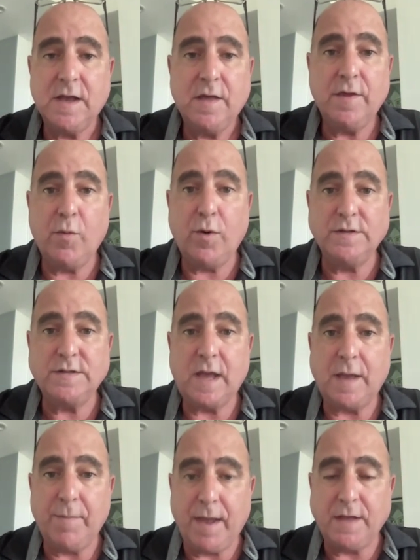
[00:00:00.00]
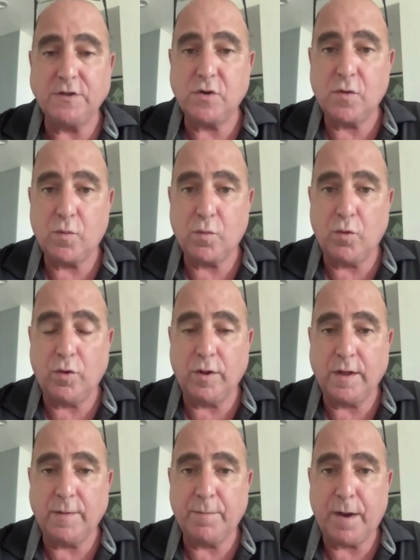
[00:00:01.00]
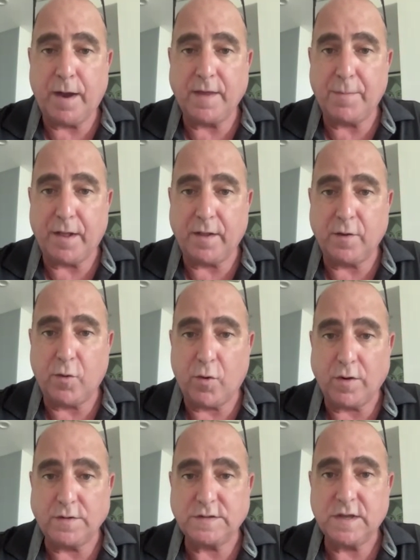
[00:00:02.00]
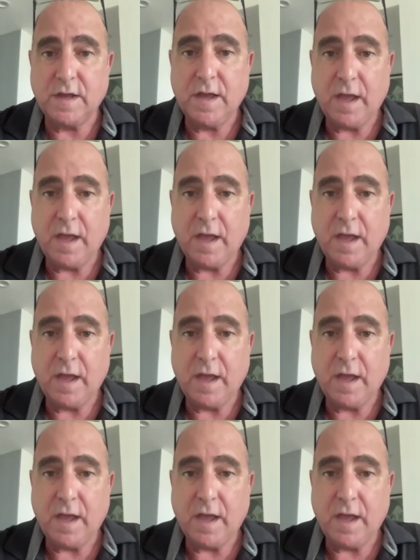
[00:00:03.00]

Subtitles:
there was a major ruling by the appellate courts